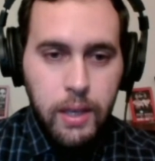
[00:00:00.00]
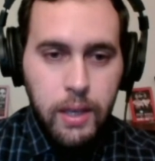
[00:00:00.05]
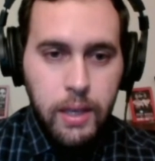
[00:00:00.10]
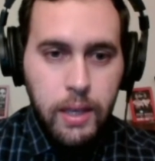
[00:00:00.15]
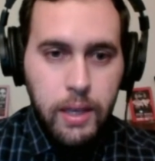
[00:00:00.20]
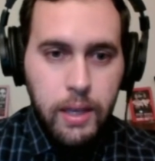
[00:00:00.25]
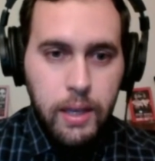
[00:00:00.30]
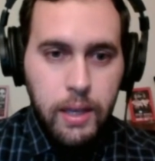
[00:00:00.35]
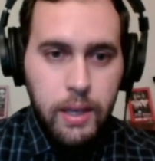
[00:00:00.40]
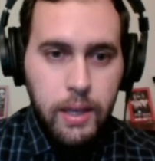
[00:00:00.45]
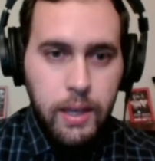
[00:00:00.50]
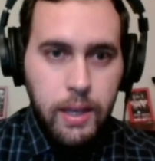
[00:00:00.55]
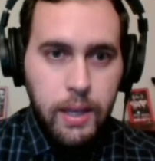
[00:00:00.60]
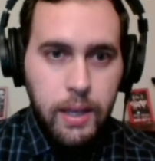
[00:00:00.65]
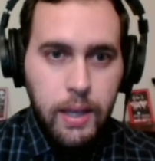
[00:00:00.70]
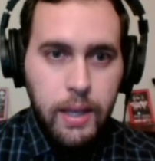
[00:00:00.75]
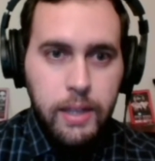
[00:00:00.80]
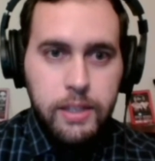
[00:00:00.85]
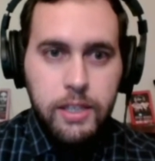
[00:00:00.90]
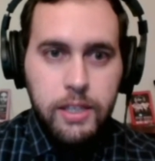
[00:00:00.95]

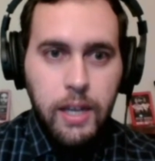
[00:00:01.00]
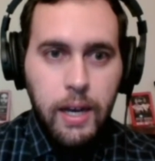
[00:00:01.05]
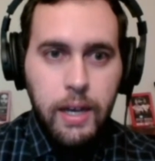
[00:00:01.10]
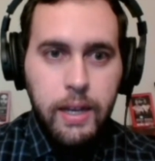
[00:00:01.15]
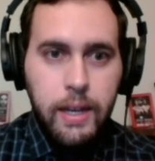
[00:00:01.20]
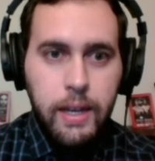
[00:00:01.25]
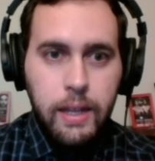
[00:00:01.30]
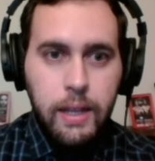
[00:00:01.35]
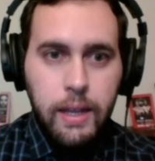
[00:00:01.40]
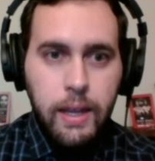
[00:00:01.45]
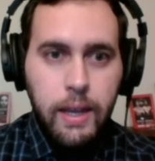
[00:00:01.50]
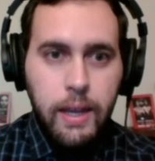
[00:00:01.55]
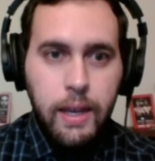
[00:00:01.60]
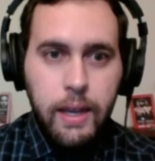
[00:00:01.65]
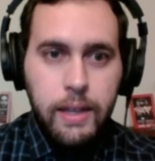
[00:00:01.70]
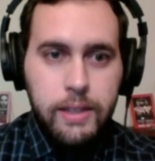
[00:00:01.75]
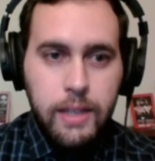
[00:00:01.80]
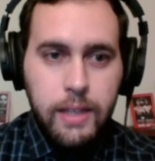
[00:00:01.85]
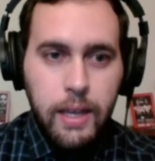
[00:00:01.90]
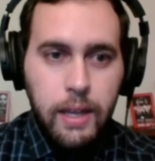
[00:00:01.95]
And Don,
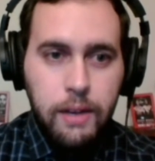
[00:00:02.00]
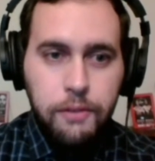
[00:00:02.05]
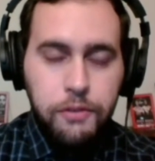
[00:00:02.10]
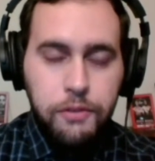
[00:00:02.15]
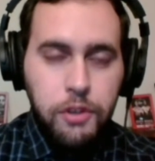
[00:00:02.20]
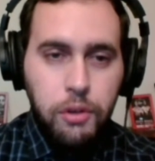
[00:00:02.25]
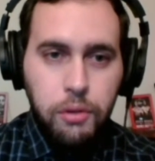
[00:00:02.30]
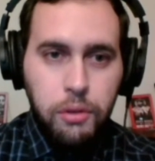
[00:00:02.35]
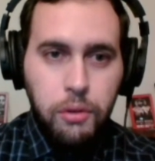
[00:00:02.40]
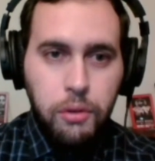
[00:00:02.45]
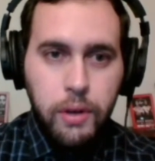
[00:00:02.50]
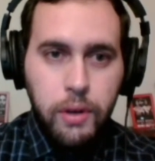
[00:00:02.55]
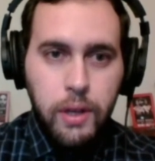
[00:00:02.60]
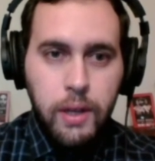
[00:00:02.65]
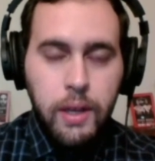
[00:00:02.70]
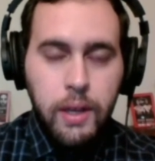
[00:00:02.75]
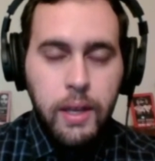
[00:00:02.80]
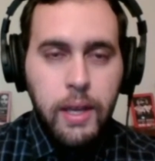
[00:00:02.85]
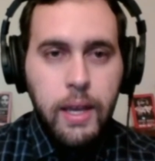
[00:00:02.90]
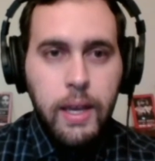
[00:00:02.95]
at the end, if you could sort of
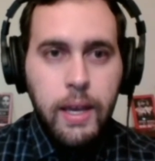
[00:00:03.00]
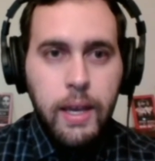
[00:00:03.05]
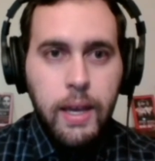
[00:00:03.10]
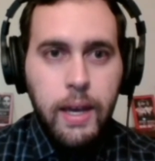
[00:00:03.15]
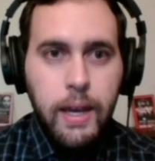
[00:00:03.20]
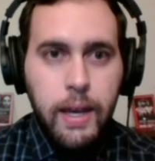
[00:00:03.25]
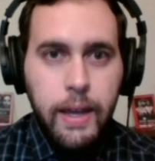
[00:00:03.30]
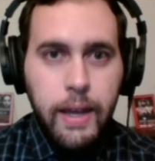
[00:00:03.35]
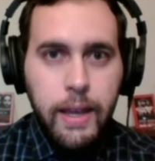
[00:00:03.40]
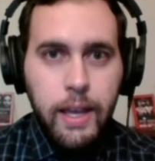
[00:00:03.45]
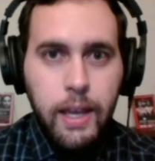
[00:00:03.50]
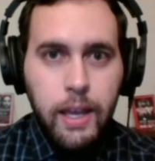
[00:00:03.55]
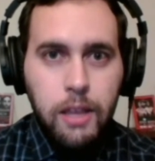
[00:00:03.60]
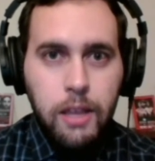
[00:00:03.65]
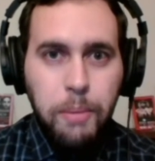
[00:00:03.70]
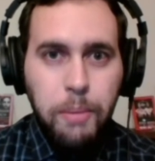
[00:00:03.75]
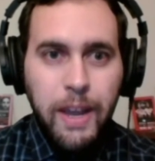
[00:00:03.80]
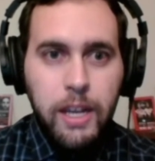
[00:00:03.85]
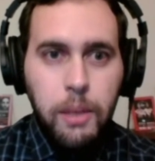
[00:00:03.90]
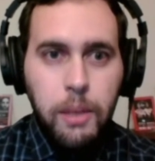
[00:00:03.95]

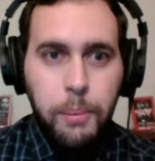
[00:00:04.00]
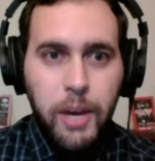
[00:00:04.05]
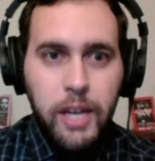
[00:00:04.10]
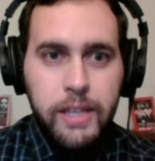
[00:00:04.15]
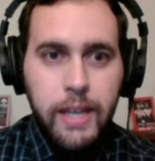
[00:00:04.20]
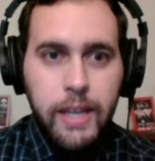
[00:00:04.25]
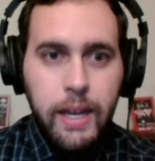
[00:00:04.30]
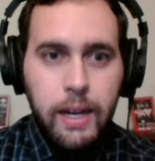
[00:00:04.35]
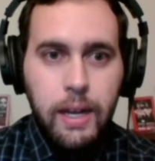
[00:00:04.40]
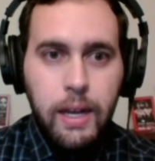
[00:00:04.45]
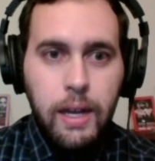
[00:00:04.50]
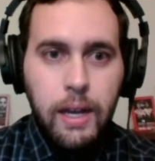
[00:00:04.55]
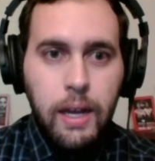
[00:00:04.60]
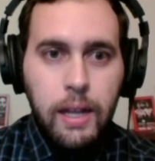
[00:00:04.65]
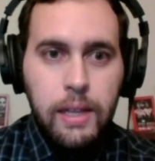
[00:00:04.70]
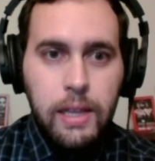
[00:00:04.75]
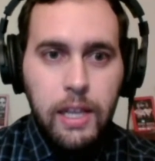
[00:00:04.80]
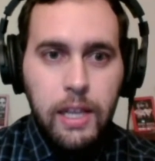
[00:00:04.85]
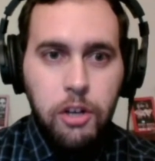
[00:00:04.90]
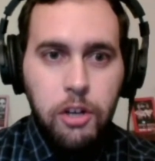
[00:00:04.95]
expand upon that a
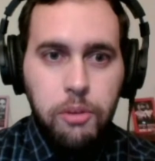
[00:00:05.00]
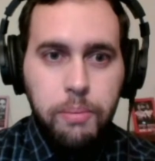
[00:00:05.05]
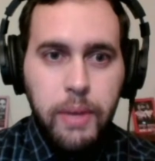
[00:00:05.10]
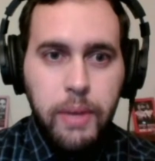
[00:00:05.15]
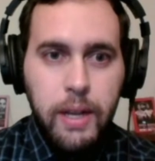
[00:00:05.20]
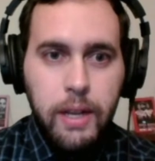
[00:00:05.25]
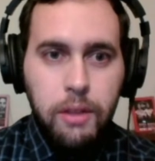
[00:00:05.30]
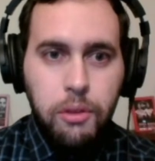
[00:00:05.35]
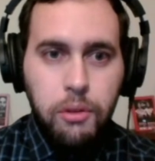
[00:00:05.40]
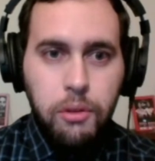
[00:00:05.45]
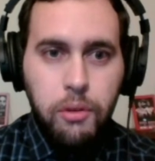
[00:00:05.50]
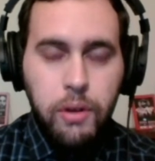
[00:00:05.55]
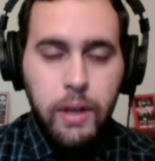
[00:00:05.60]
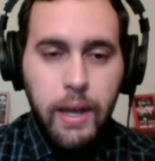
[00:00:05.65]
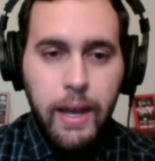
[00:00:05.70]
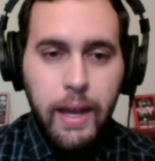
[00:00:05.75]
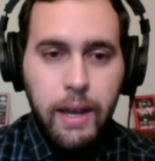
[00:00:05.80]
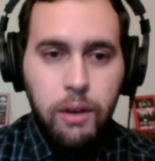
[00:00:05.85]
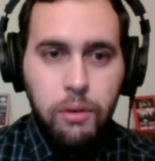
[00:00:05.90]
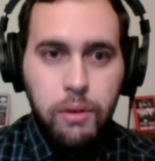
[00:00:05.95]
little bit, and sort of
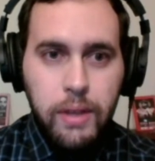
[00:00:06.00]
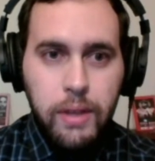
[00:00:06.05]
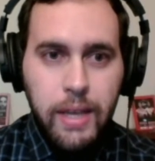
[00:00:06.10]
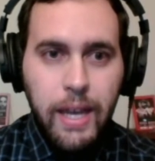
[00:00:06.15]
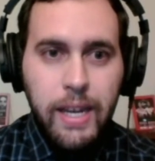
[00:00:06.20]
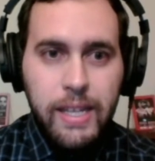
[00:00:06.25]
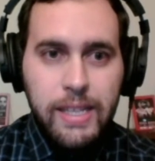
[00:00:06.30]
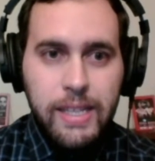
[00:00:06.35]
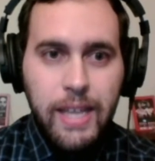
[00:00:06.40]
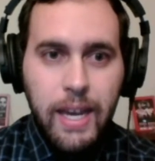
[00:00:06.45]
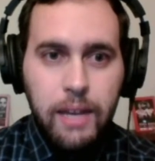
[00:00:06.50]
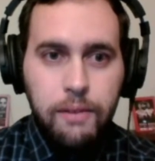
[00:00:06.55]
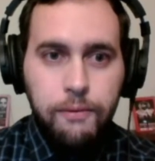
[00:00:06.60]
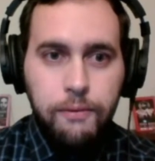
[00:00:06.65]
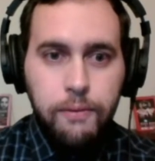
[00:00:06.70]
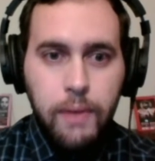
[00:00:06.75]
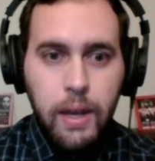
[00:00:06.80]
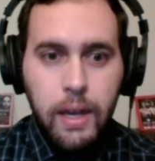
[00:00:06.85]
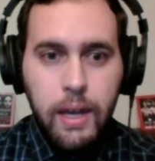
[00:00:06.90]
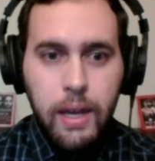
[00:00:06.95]
how getting
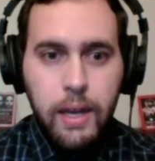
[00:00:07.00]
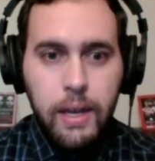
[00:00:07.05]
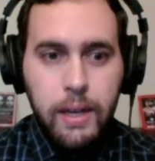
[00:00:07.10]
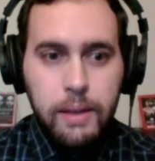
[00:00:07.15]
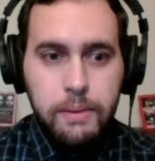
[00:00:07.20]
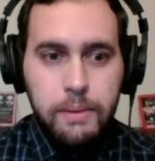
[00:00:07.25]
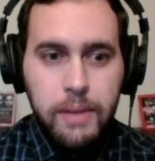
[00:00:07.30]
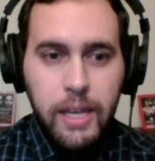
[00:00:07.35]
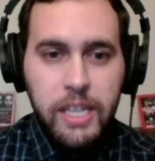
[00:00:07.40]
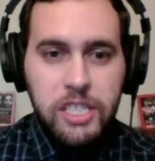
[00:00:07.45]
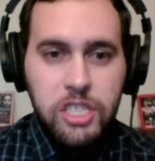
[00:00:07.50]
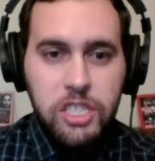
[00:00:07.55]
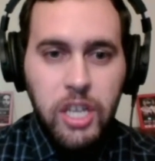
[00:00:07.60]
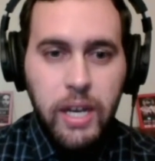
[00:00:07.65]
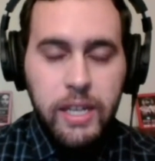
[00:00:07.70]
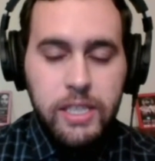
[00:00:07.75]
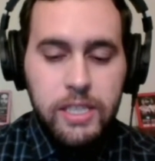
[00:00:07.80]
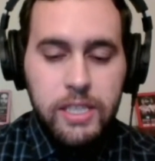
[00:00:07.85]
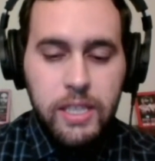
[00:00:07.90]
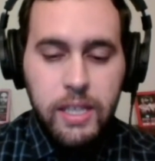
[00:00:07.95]

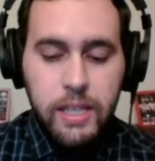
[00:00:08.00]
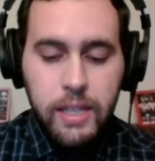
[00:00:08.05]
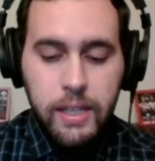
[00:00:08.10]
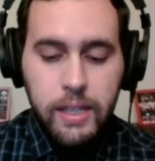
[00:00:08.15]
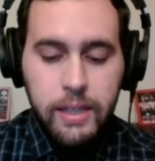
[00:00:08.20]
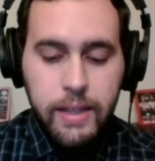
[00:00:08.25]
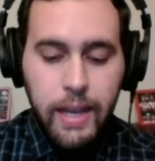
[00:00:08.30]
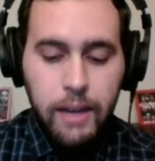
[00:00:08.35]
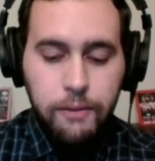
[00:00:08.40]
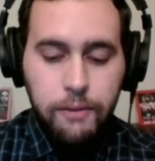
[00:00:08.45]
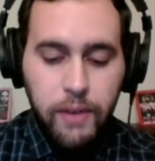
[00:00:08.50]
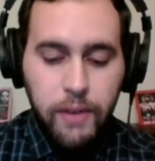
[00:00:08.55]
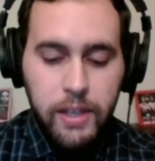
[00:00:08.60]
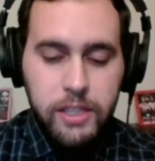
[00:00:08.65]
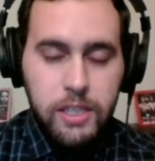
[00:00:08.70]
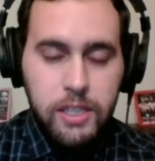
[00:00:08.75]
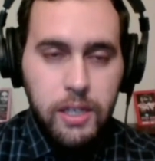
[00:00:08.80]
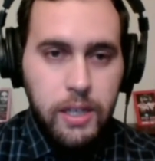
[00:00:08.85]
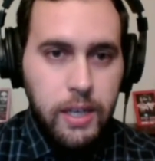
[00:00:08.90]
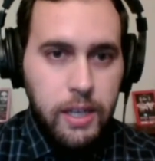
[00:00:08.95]
Jonathan that fight
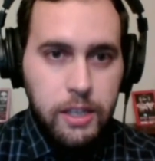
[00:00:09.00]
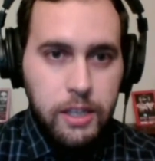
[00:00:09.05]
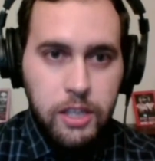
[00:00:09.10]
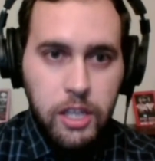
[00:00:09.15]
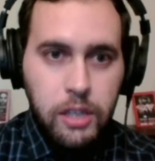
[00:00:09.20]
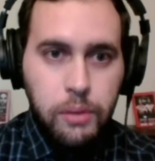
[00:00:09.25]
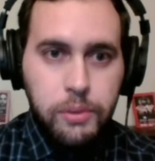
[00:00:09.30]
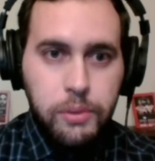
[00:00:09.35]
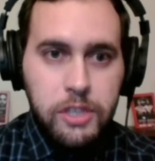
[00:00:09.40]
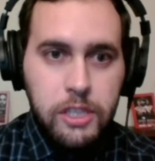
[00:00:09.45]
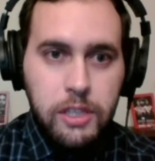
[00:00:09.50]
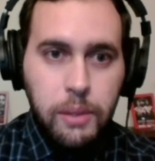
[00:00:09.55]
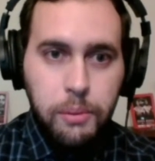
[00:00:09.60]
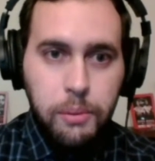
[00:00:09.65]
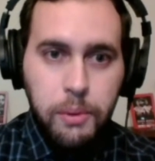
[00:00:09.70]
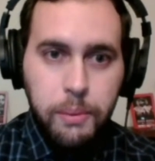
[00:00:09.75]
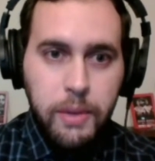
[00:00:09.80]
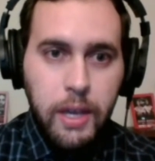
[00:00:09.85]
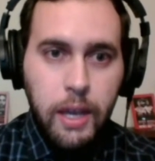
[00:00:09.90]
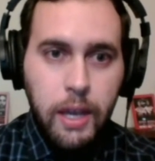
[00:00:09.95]
done and dealing with the
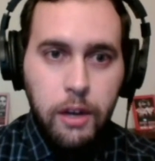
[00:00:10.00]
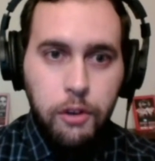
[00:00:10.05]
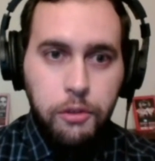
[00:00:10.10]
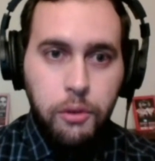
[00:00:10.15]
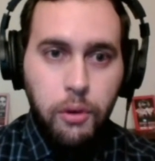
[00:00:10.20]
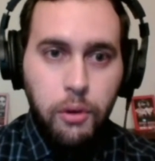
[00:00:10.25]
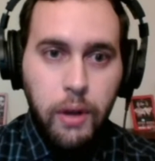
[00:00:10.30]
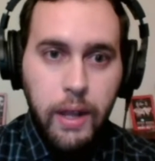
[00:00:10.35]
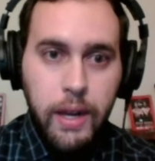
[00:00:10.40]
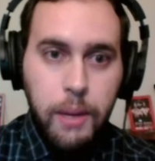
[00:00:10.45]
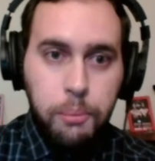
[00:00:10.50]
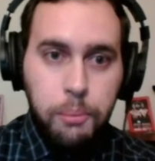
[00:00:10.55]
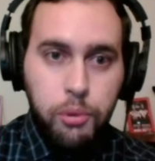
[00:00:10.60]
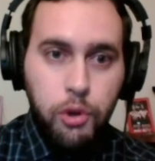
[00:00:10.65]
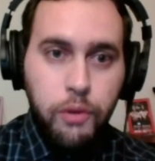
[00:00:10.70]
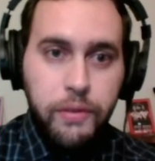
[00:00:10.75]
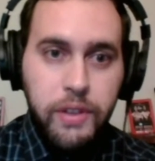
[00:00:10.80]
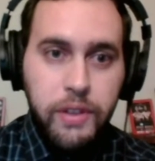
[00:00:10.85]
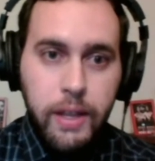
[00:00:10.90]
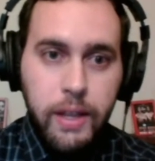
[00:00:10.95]
WBA and
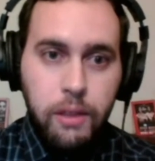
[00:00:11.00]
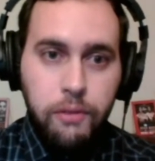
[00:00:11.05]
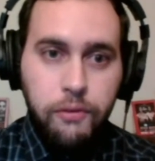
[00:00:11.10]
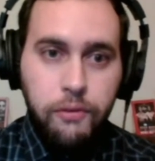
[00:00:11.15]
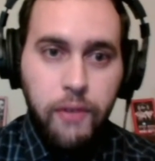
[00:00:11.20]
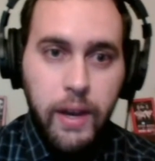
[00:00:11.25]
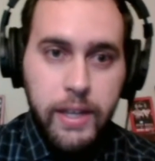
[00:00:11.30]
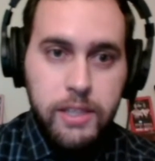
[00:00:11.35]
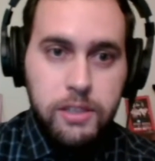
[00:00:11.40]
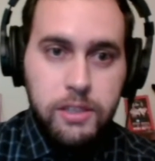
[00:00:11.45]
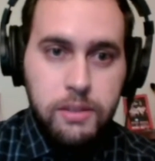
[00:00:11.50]
approving this fight.